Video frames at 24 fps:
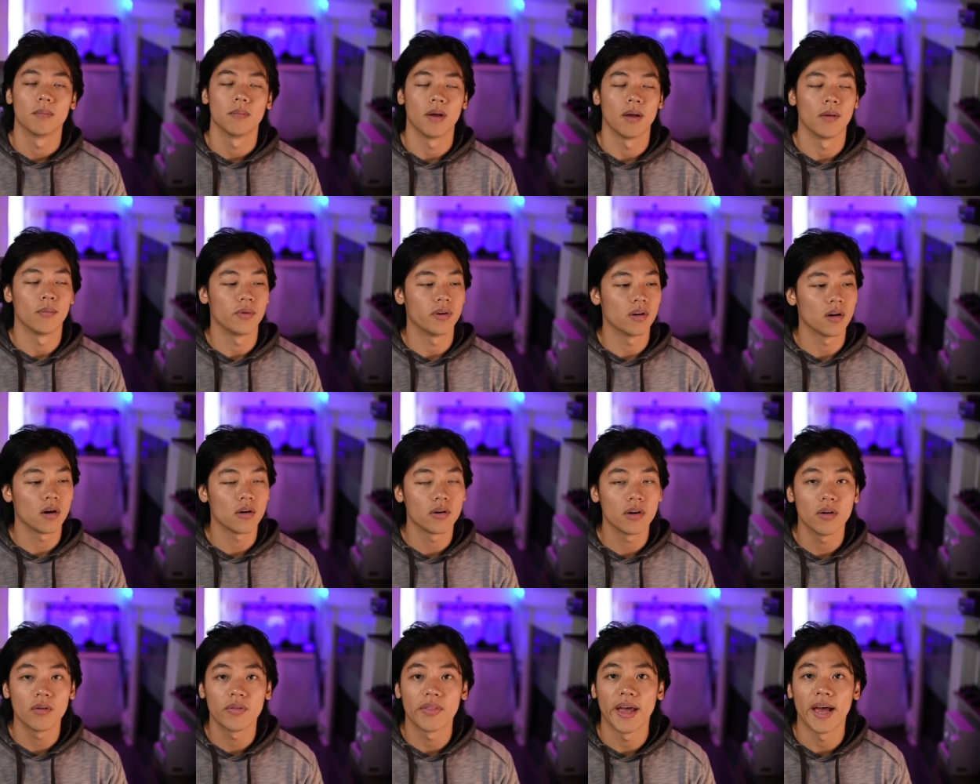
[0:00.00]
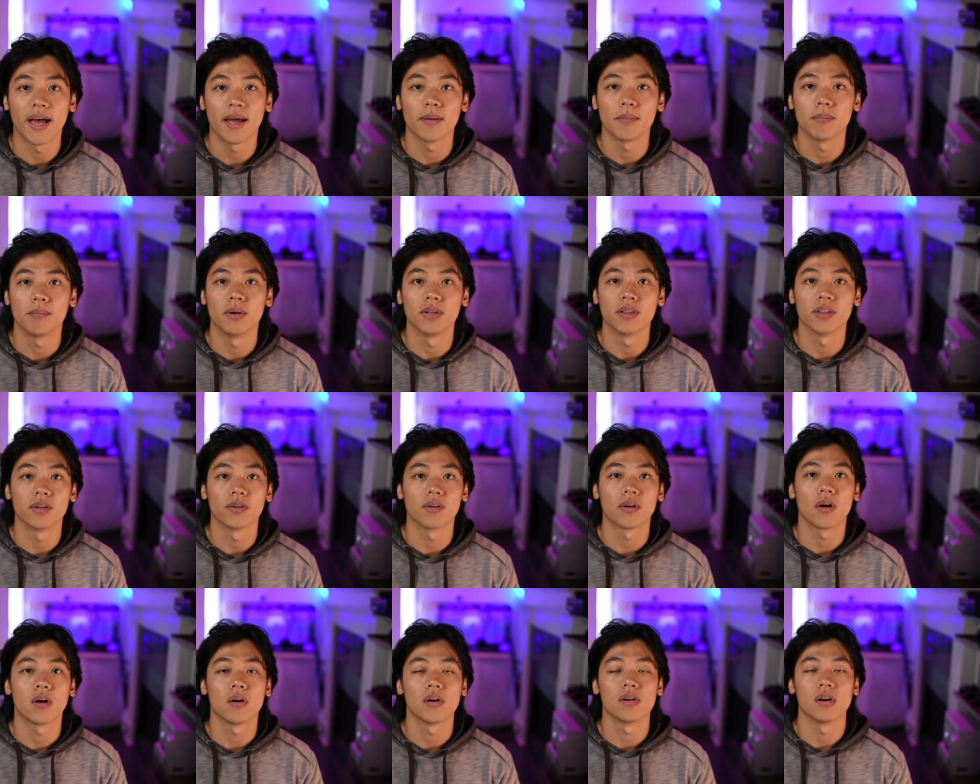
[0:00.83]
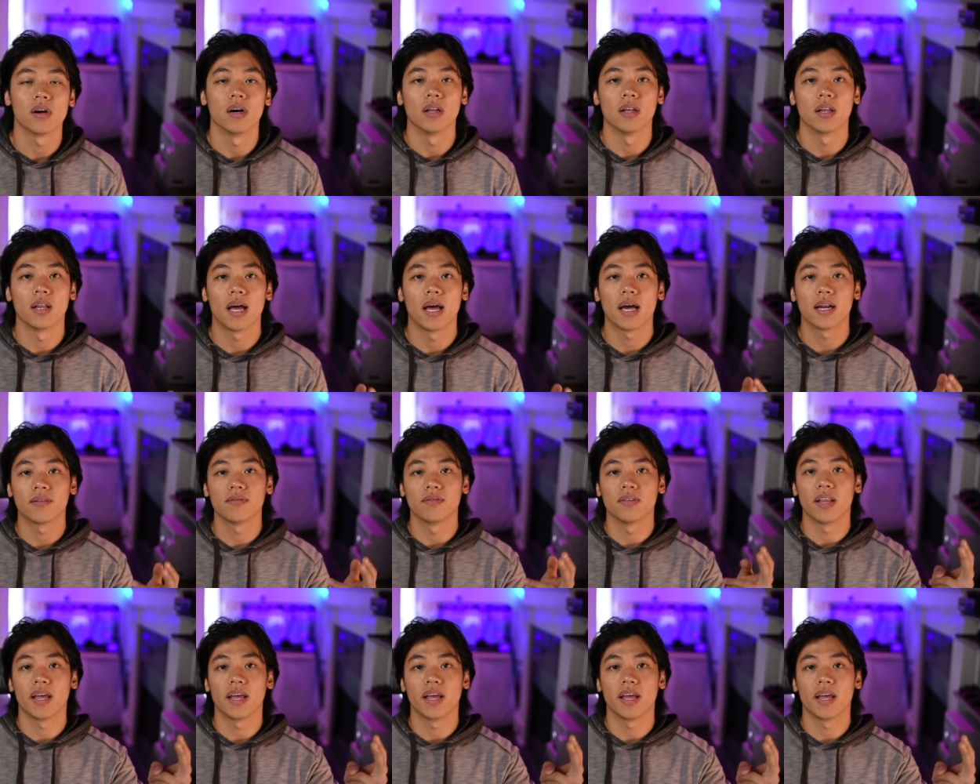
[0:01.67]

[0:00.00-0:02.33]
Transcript: And we all know that, but there are a lot of